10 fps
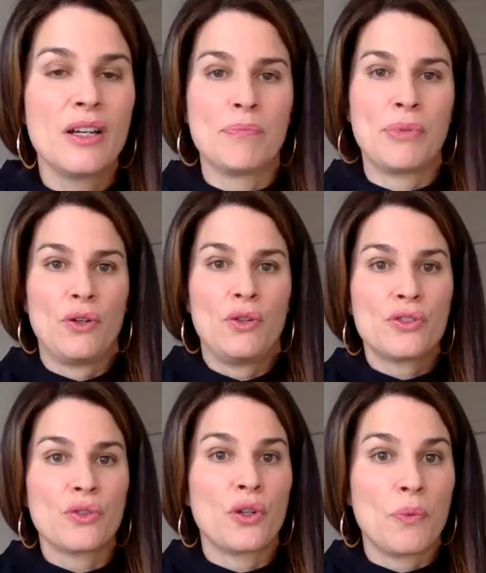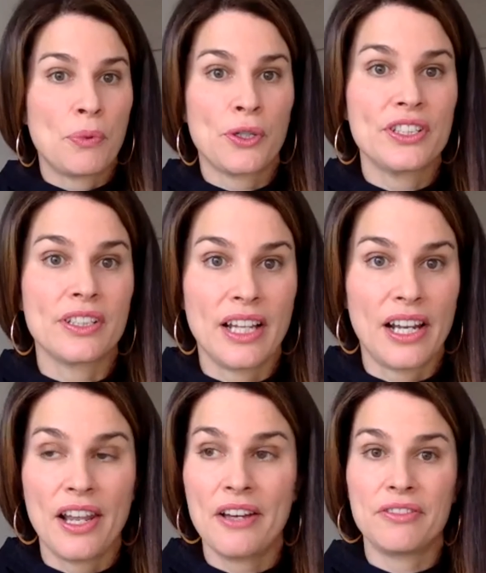but also on a personal
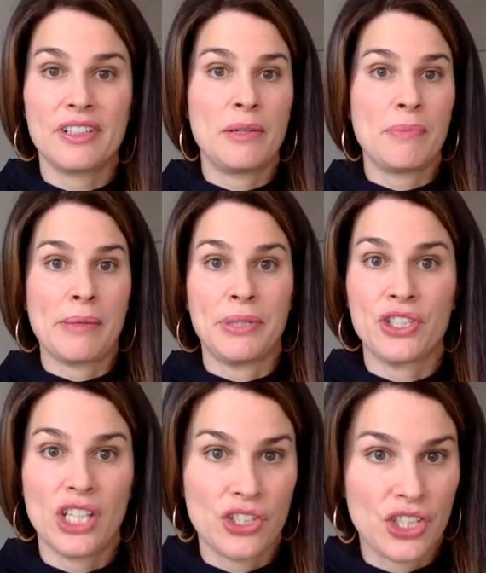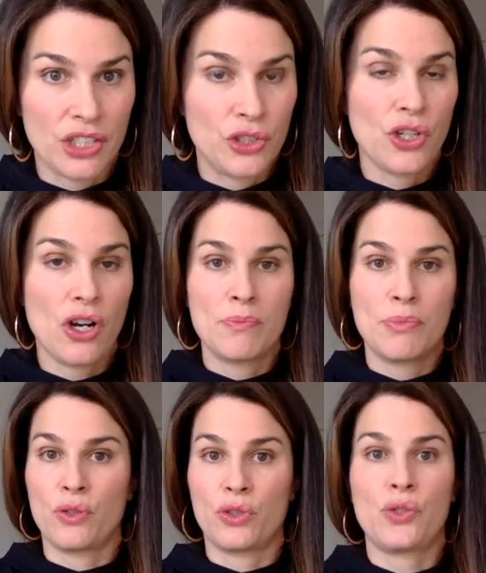level, maybe changing jobs
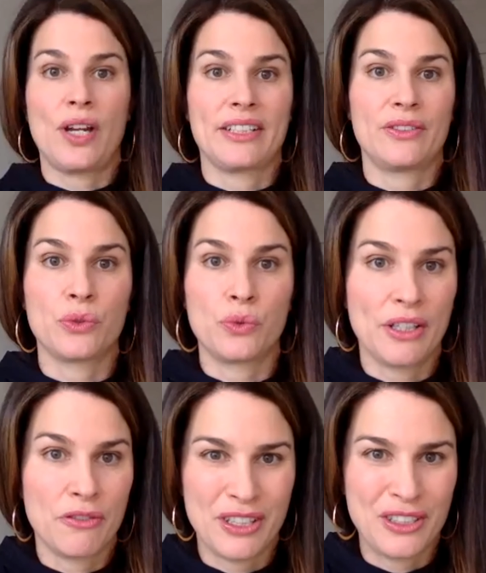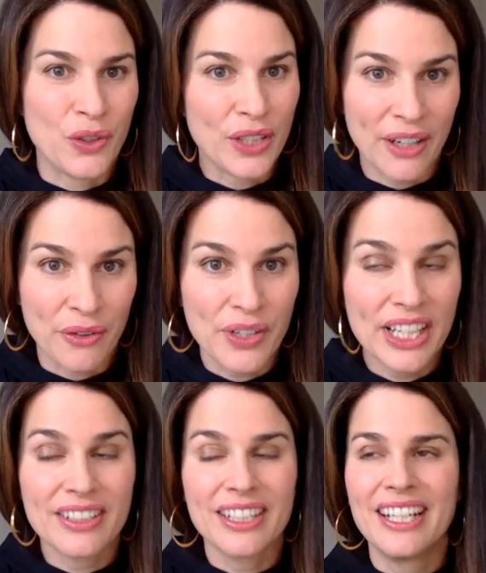or trying to reinvent your
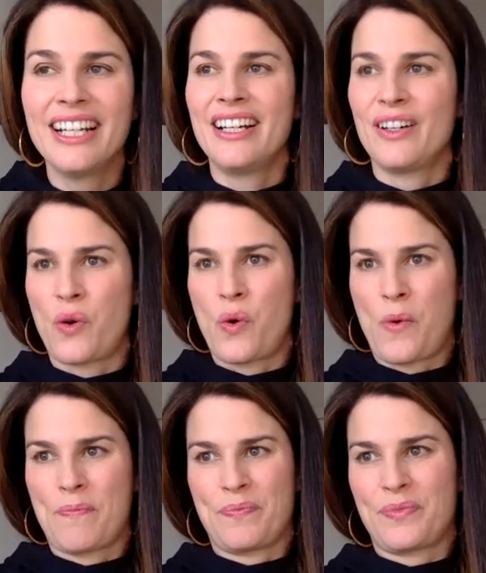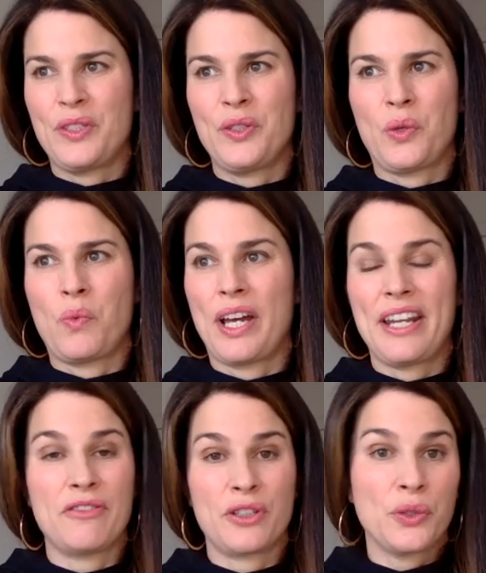career or, you know,
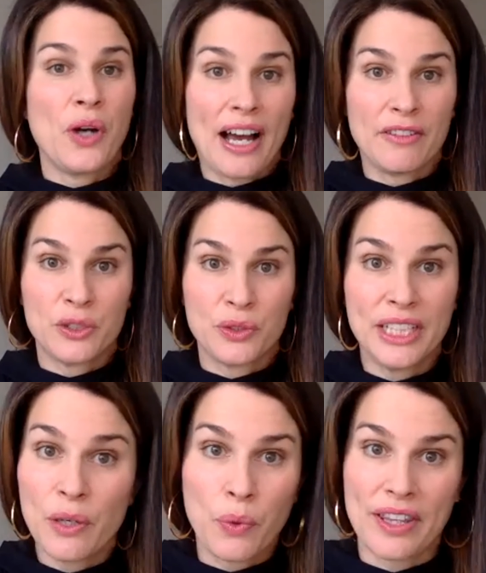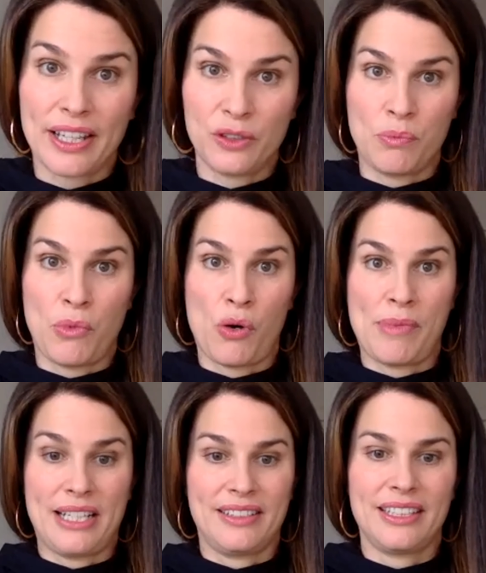whatever you have to deal with at the
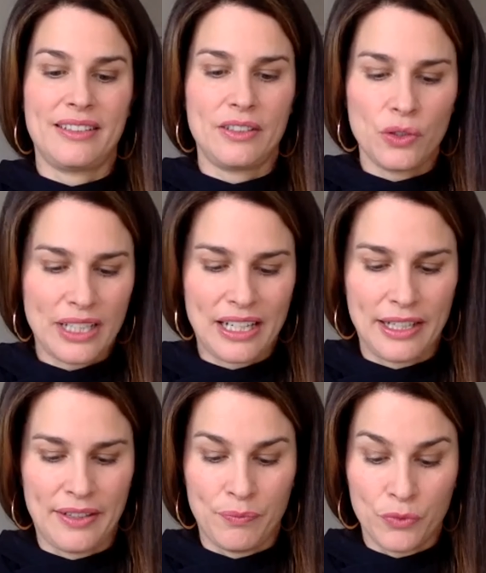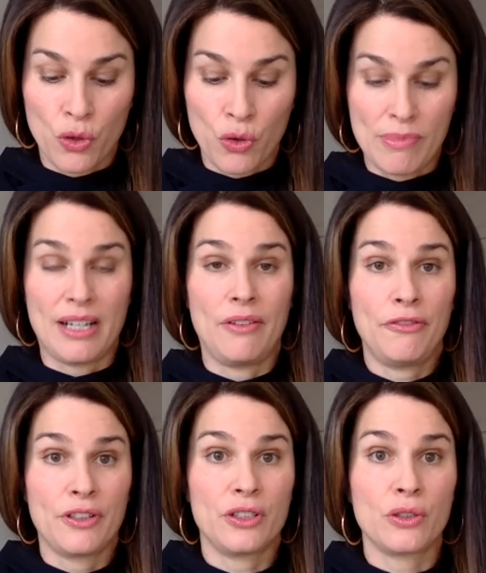moment. It's totally normal,
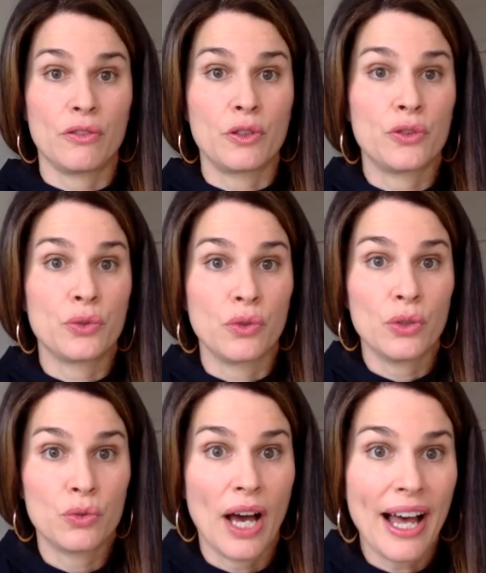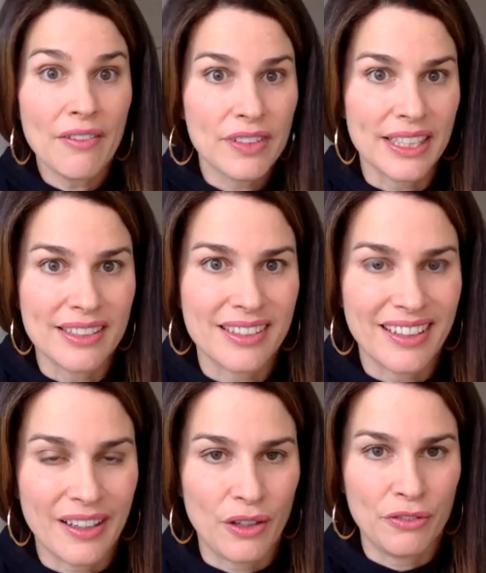first of all, to, to have these
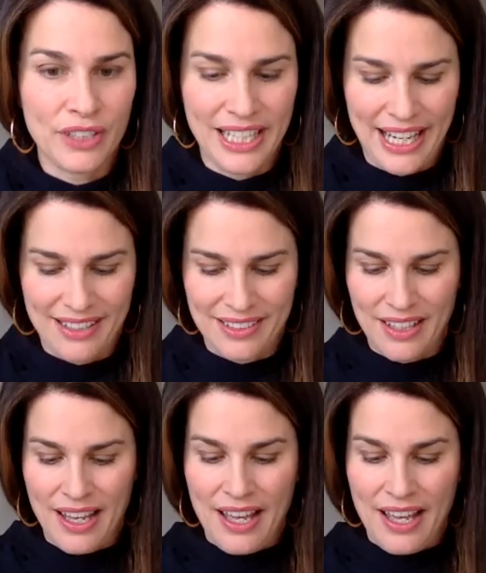uh, feelings.